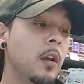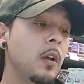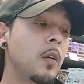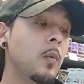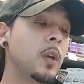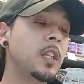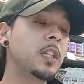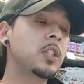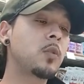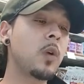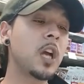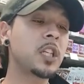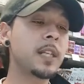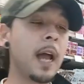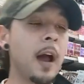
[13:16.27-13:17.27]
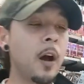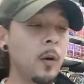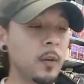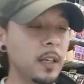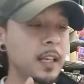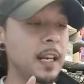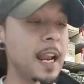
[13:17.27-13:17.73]
with his crush not
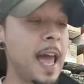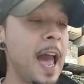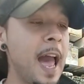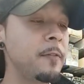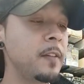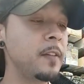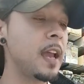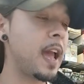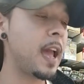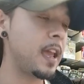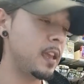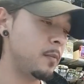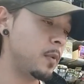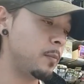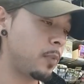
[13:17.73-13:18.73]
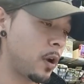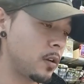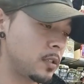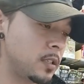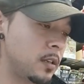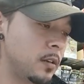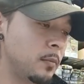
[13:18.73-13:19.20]
only laughing at him in
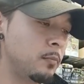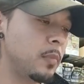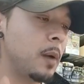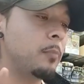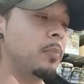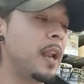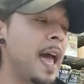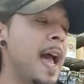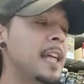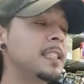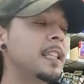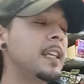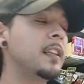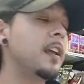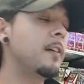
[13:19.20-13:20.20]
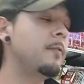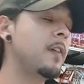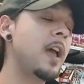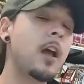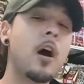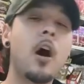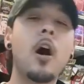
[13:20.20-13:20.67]
person, but blasting the
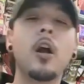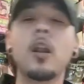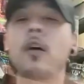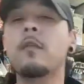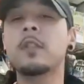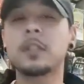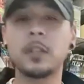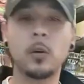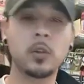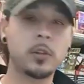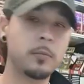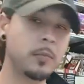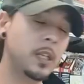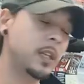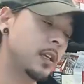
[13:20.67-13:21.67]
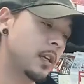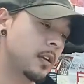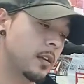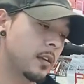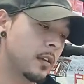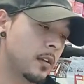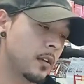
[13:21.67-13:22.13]
event all over social media.
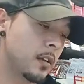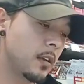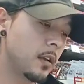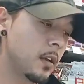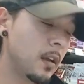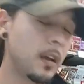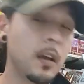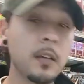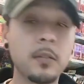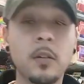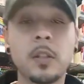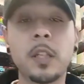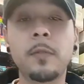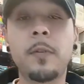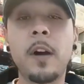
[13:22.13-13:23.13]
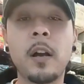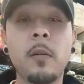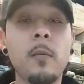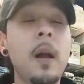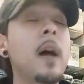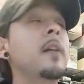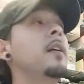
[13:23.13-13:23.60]
So she fucking
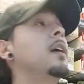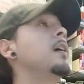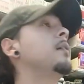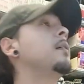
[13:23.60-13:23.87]
around there.